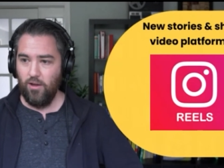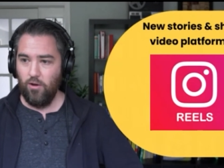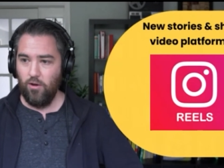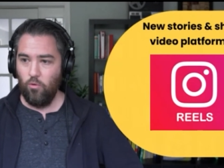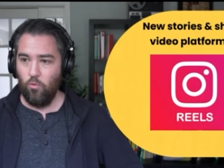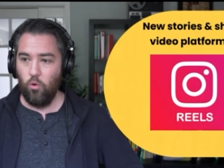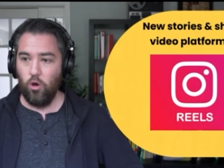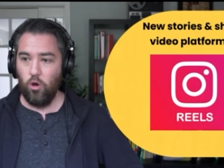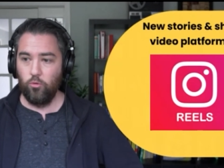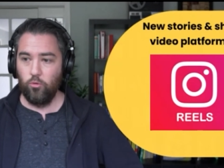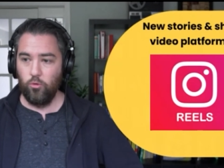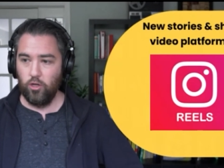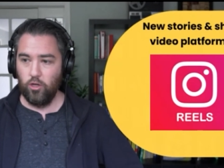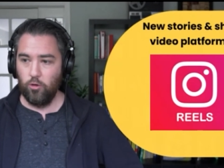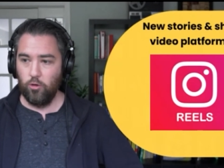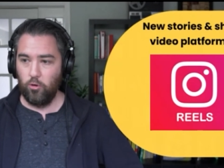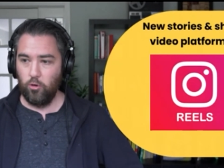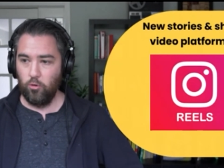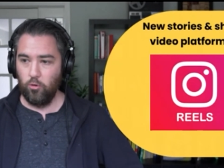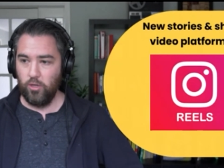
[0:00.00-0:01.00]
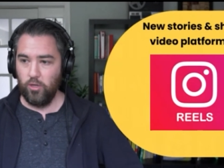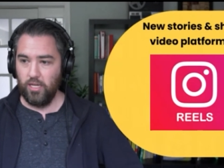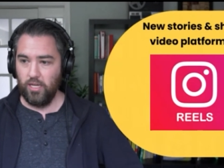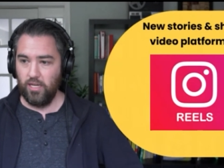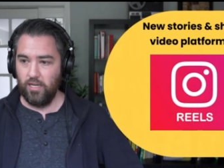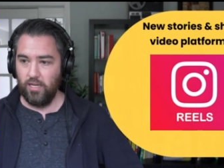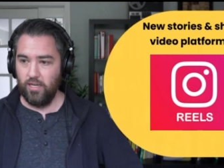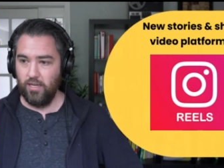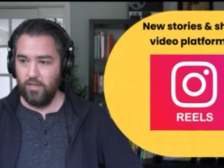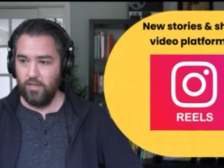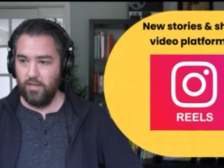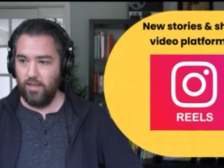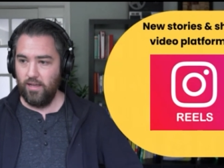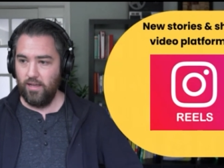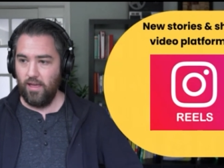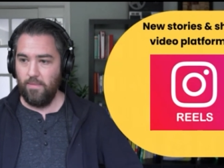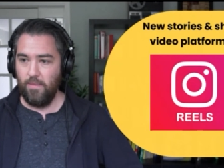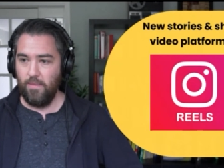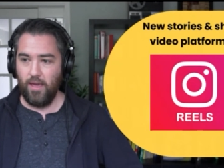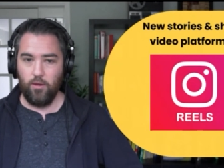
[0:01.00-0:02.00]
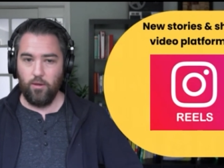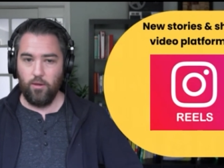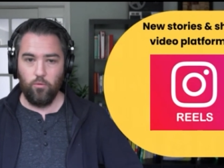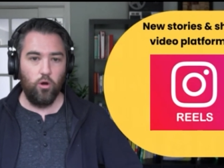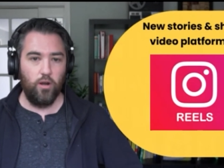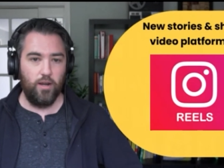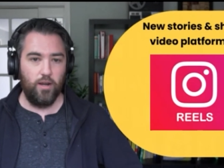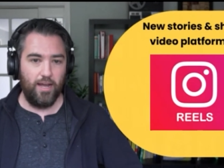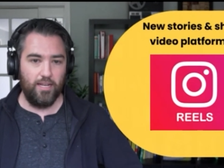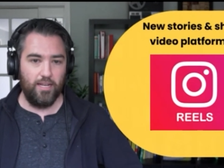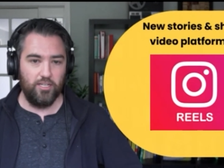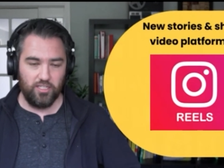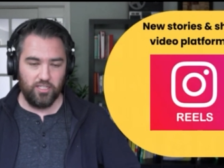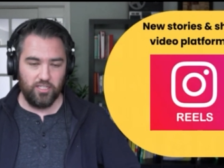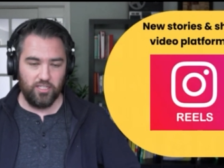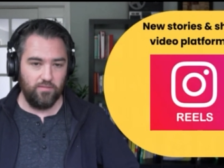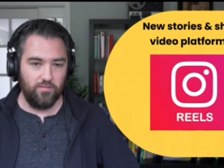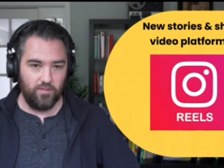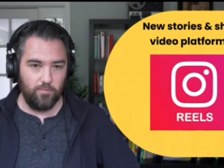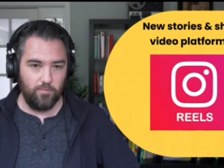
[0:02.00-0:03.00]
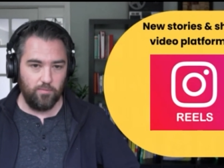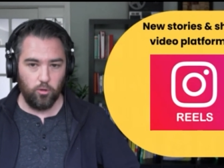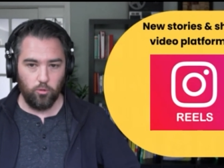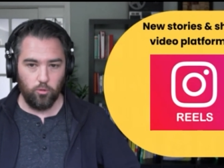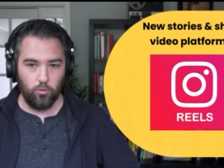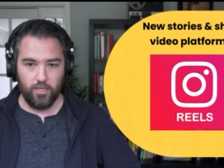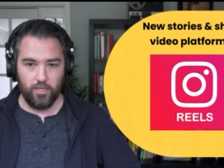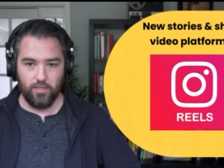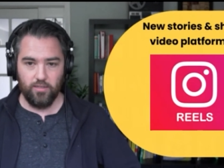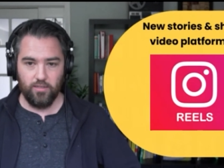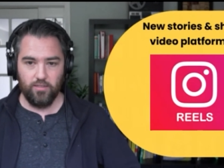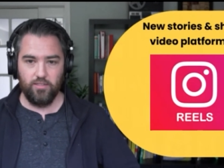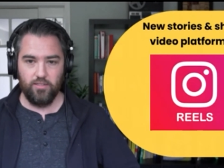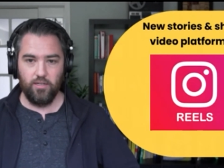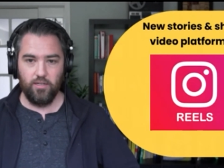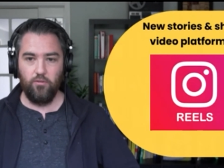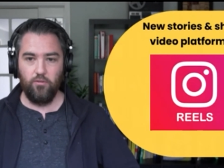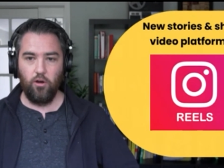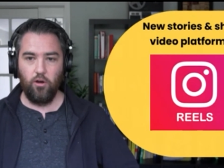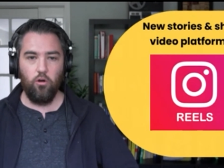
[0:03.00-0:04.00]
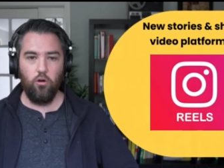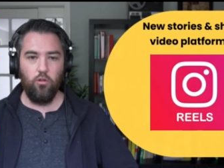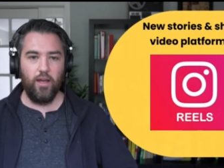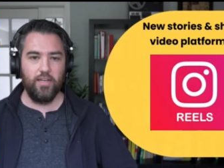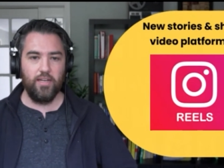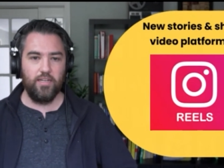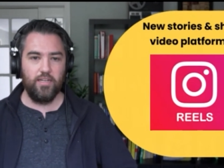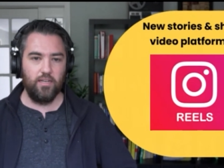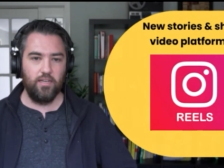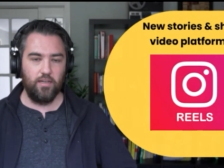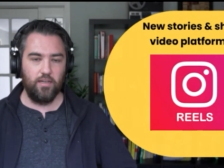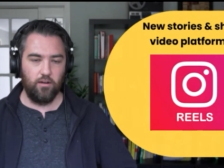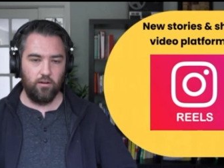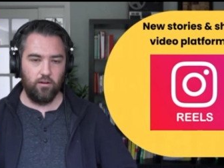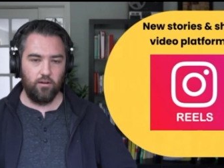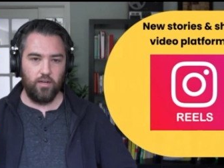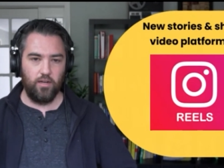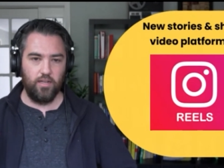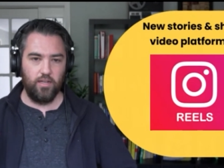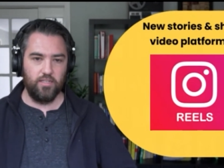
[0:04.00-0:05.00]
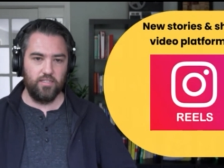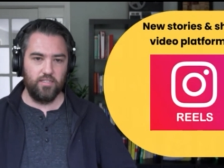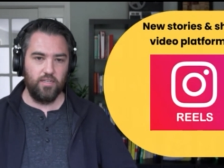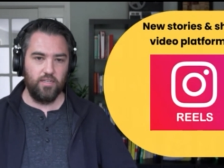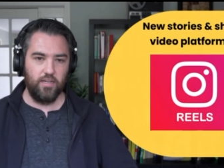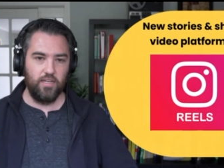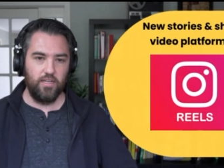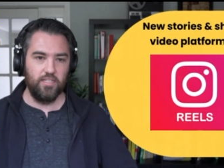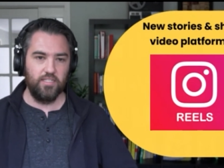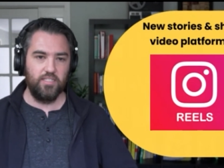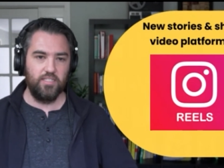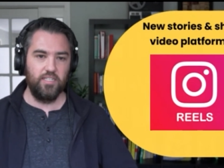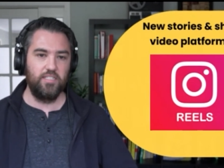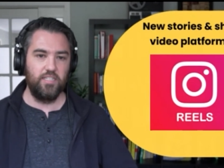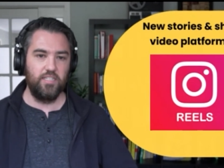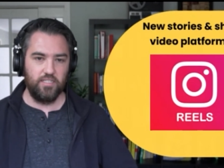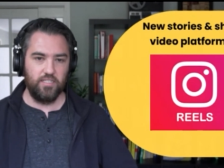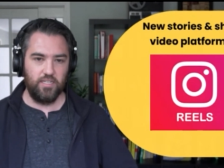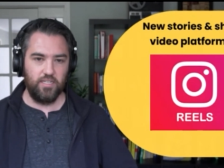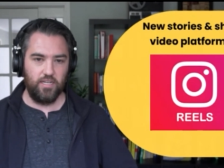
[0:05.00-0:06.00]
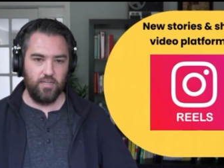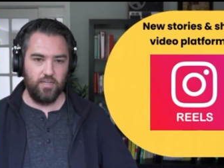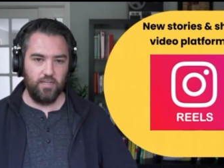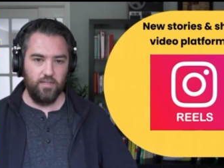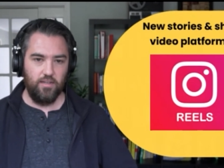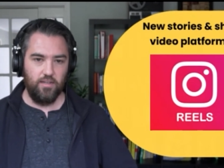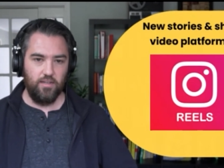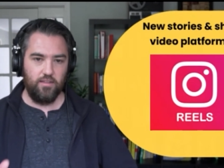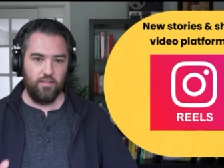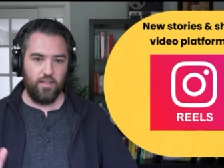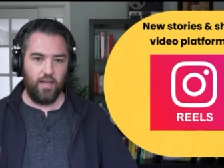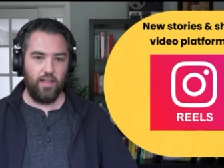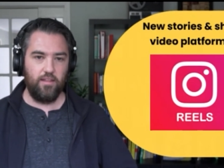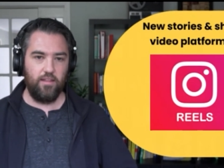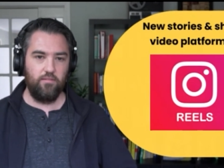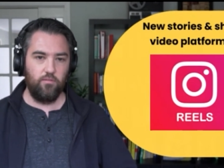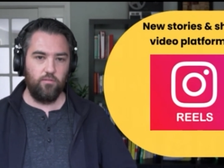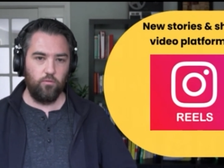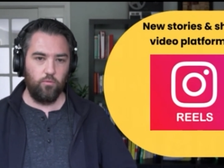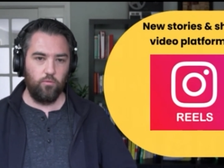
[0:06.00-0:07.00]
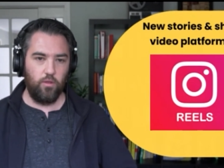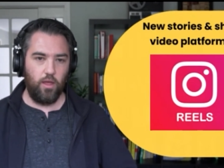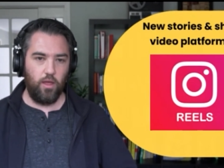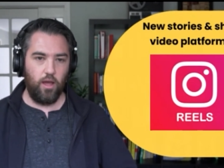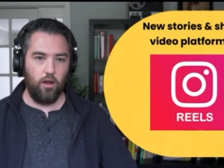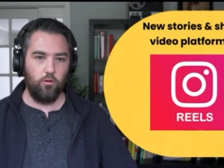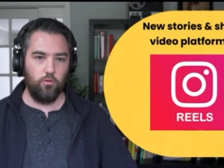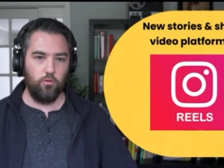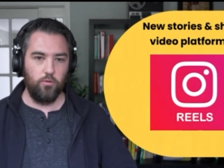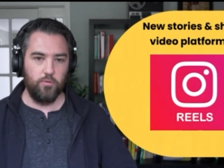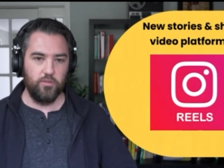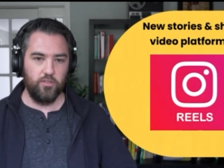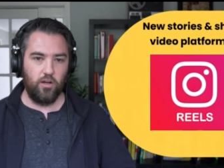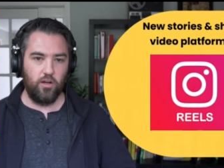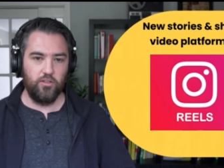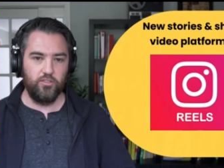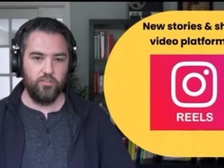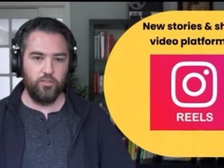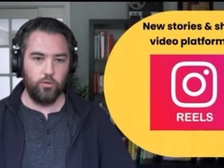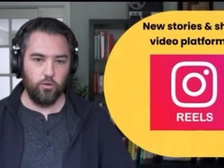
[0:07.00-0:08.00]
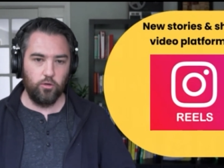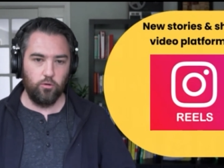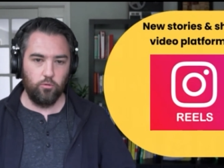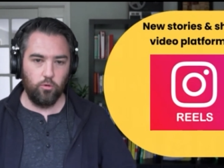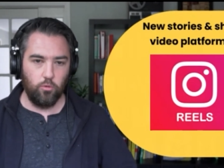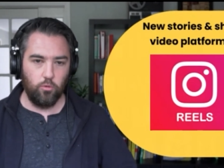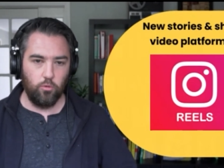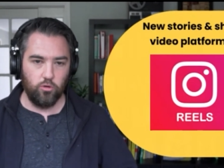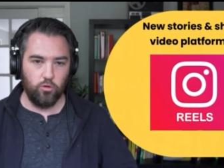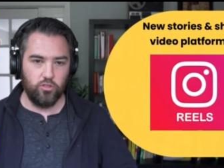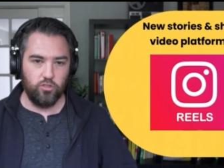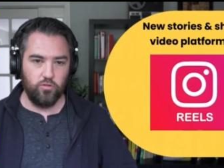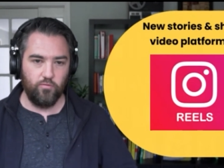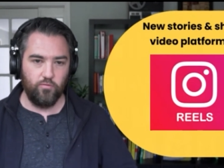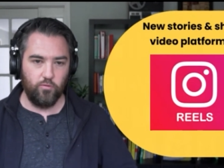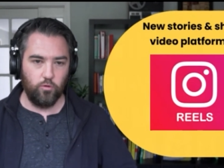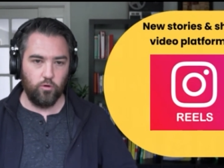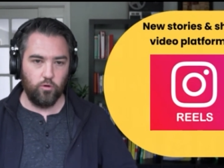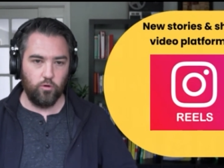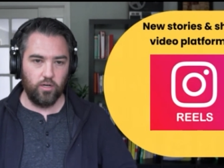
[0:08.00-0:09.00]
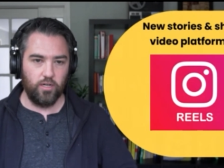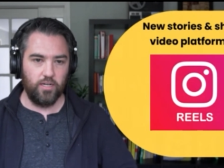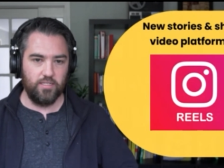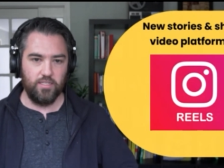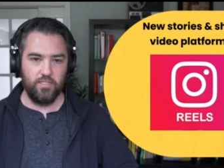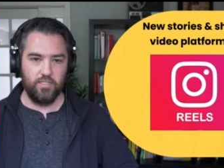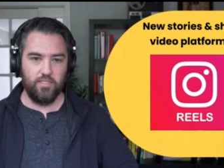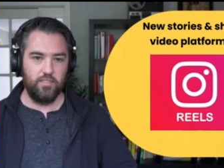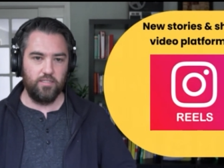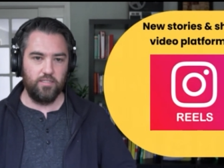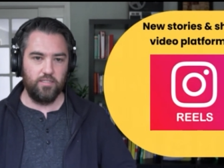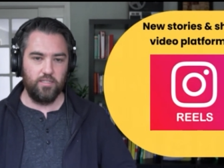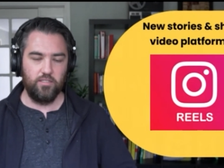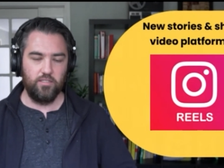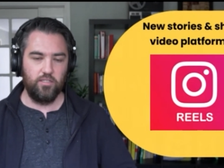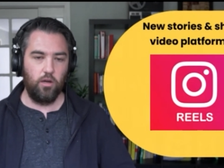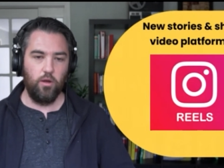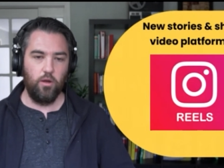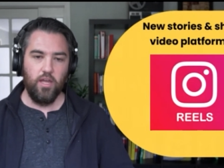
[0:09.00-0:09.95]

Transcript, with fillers: one reel per week, and then one IGTV per week. So the whole idea here is consistency that the algorithm is also going to reward you for consistency. So